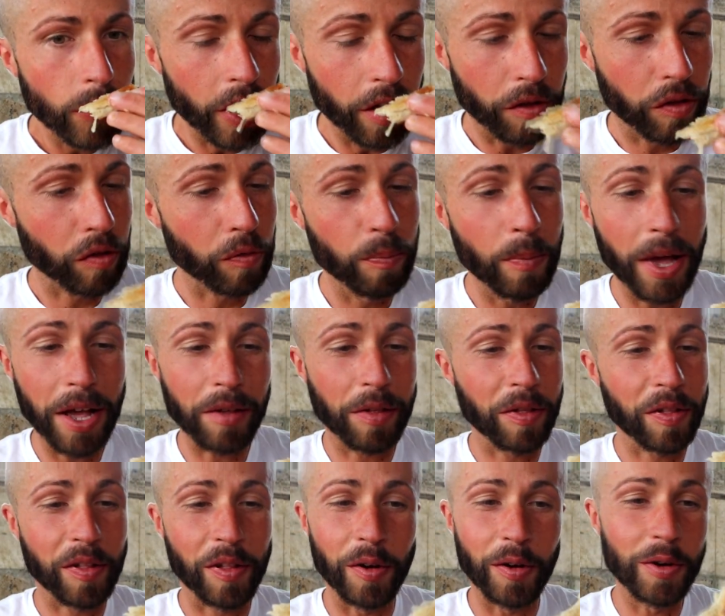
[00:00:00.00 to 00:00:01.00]
it smells
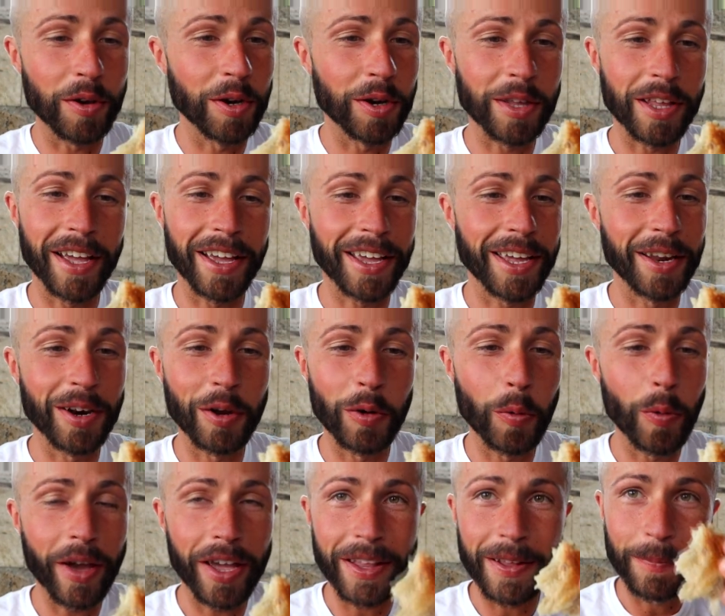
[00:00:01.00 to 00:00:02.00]
so good. I cannot
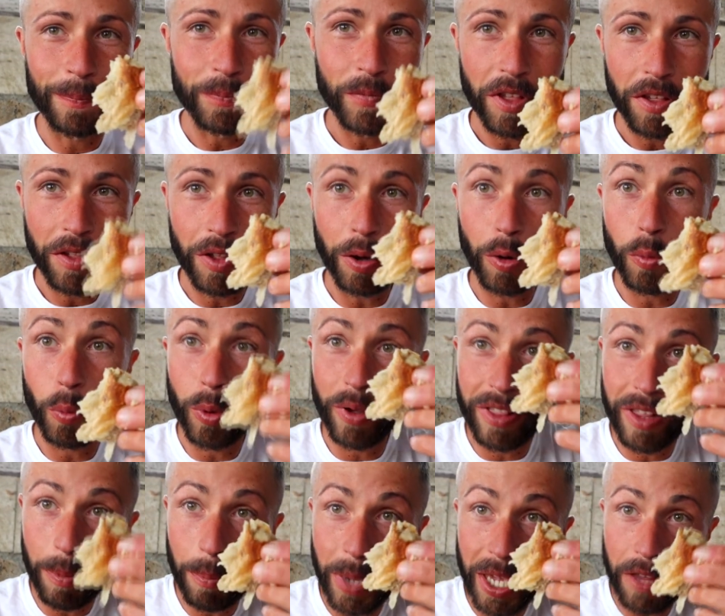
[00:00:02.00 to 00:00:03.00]
wait. So
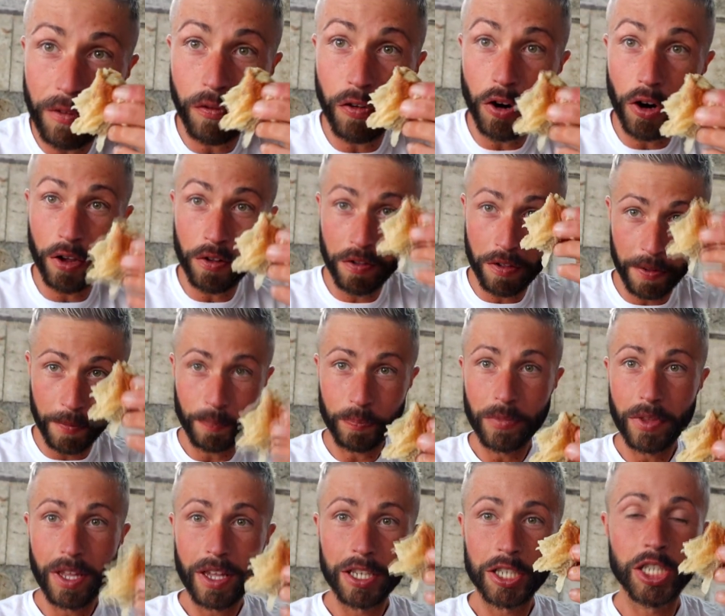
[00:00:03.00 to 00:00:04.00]
with the meat first,
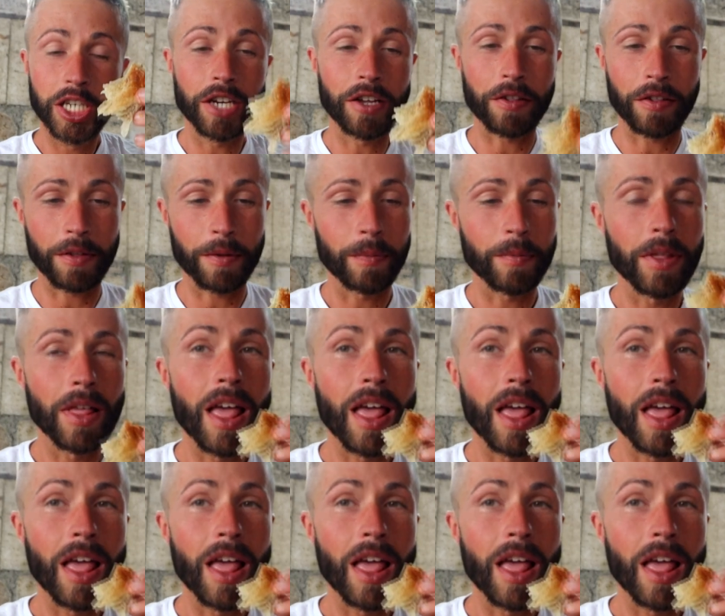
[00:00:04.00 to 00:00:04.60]
cheers.